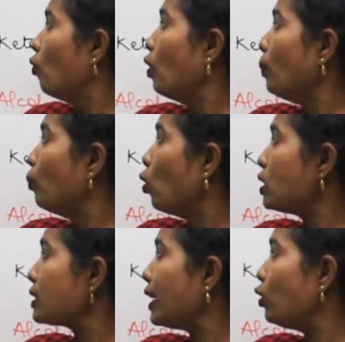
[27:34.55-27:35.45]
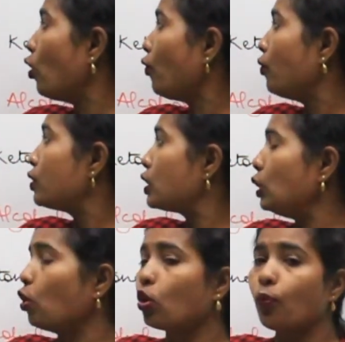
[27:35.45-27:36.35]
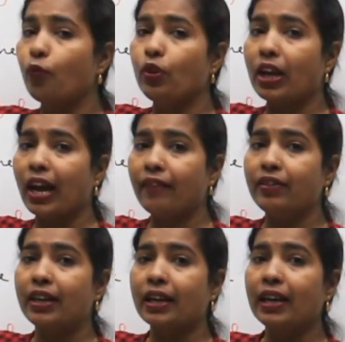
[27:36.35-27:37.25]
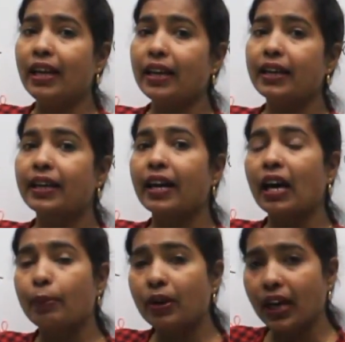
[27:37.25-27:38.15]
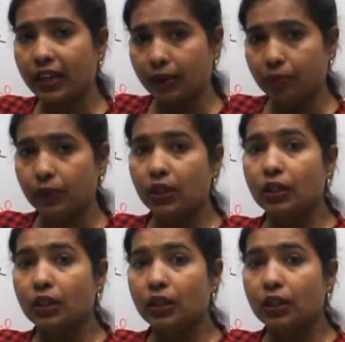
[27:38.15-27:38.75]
on both sides of CO group we have directly carbon atom,